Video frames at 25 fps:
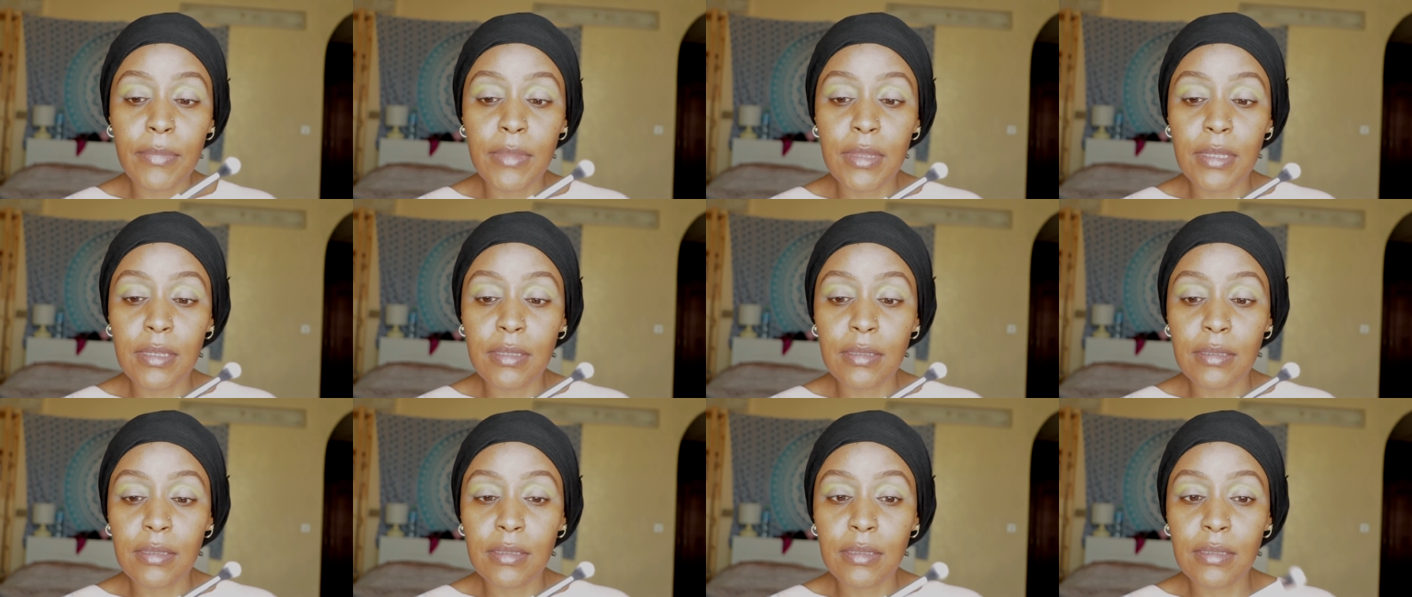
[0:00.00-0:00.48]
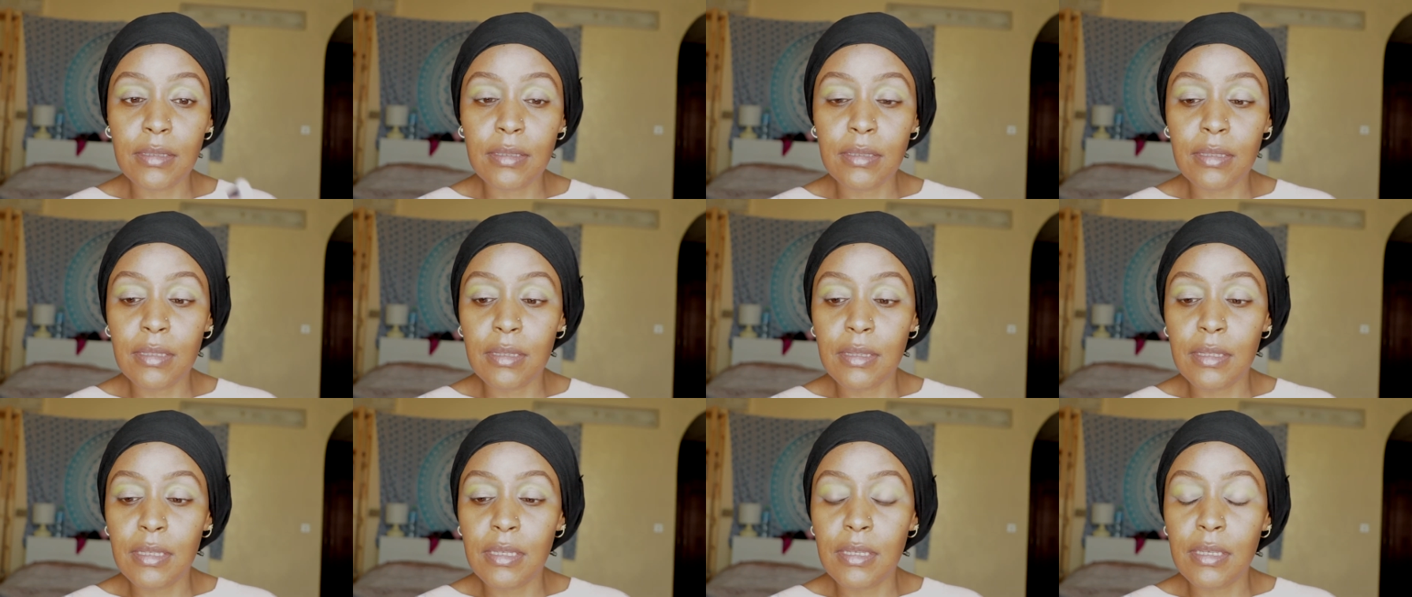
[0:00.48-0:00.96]
This
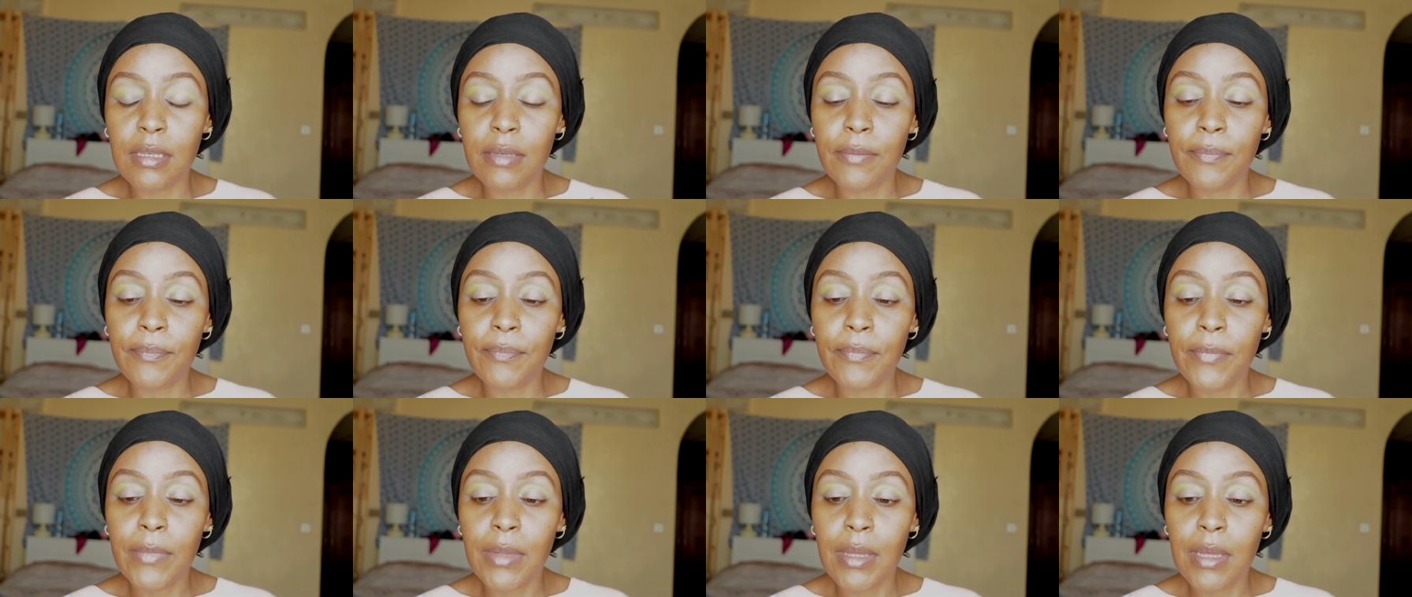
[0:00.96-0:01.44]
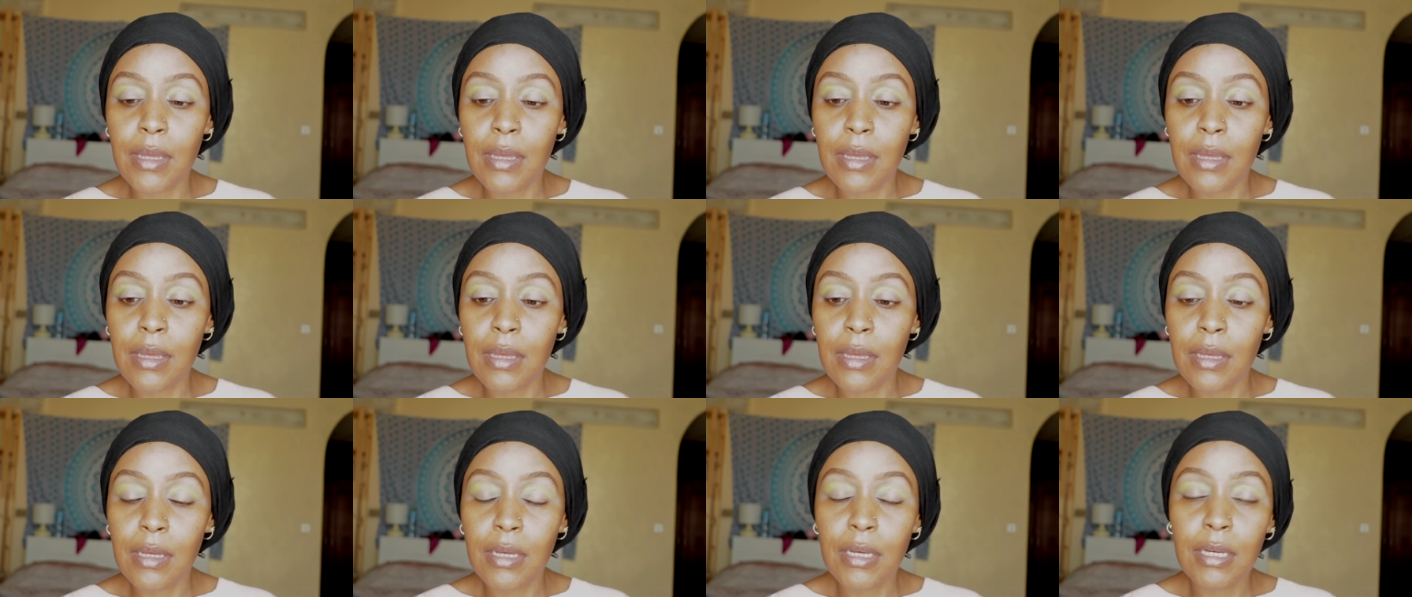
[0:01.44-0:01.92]
is the
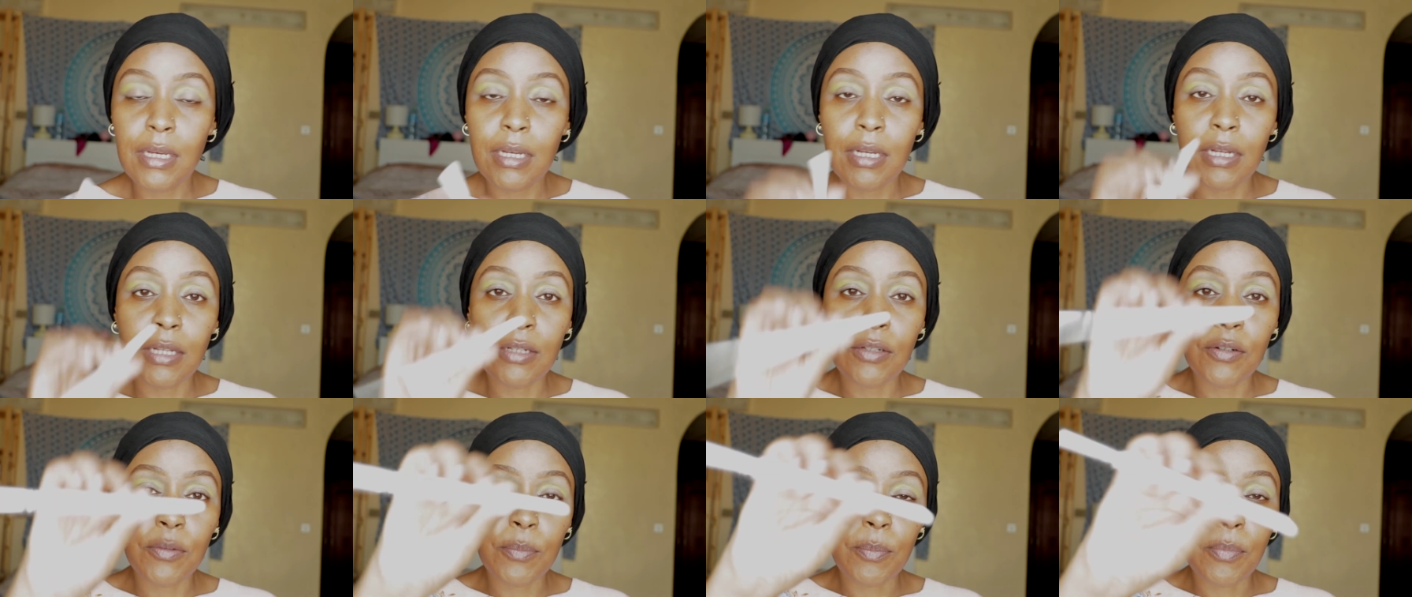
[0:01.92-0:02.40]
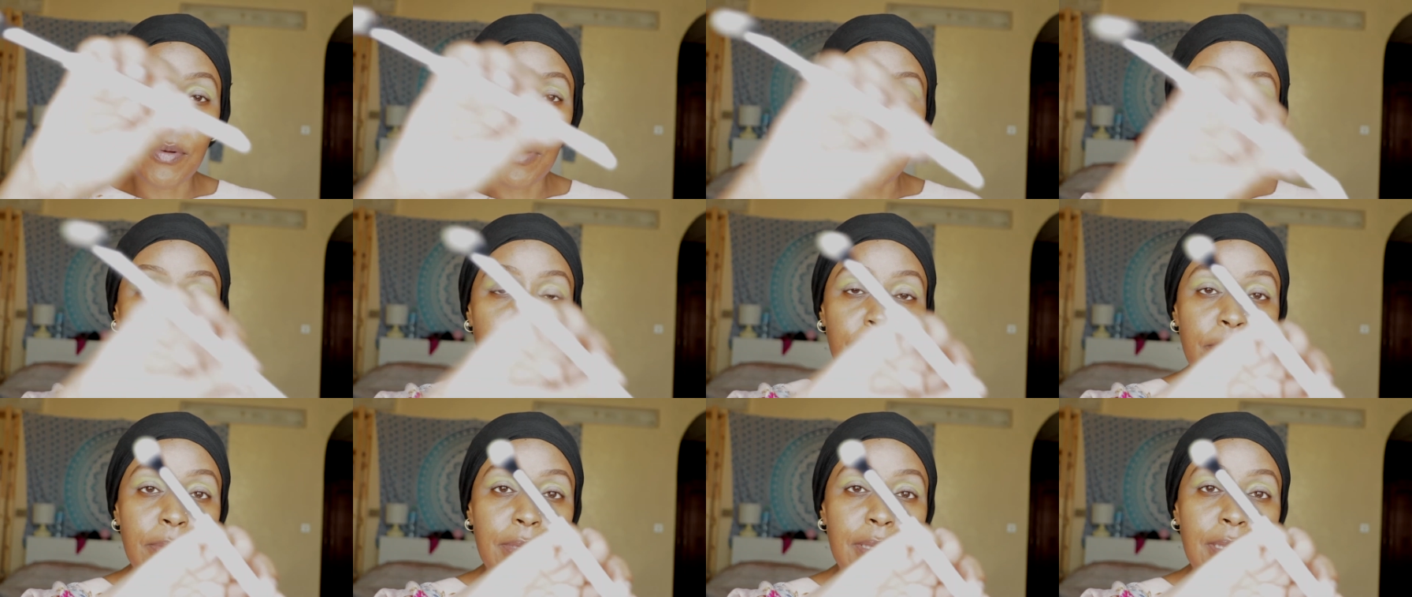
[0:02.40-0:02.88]

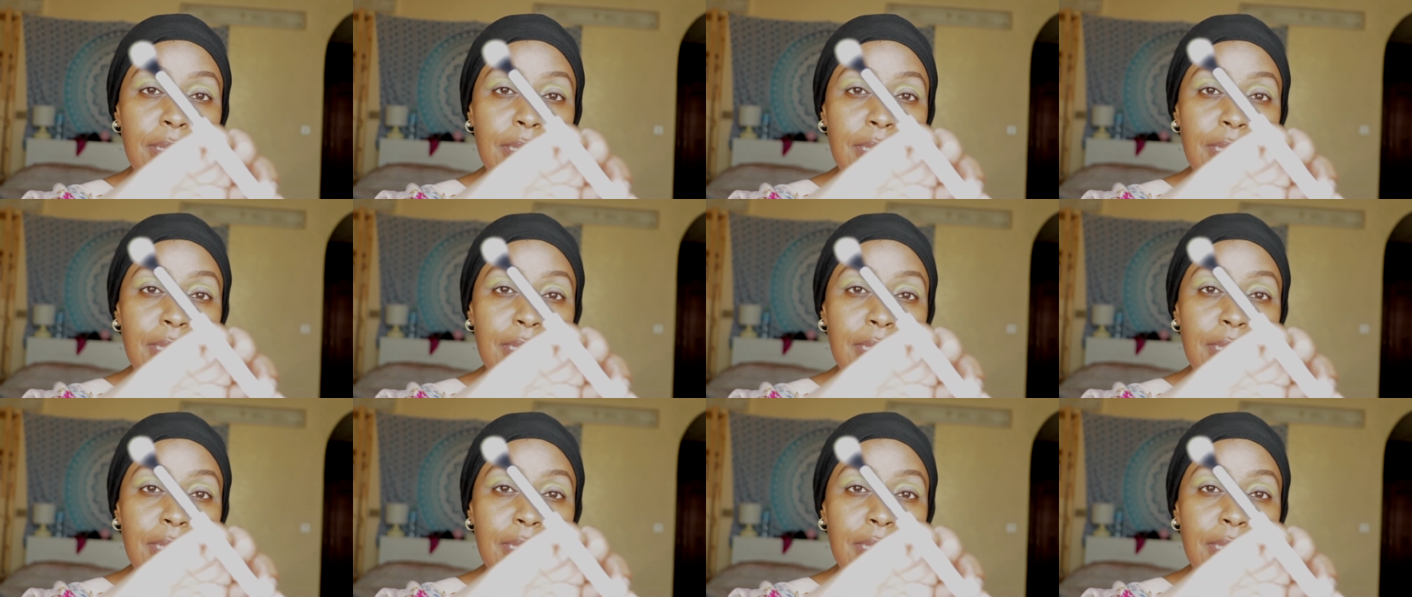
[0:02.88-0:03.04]
ColourPop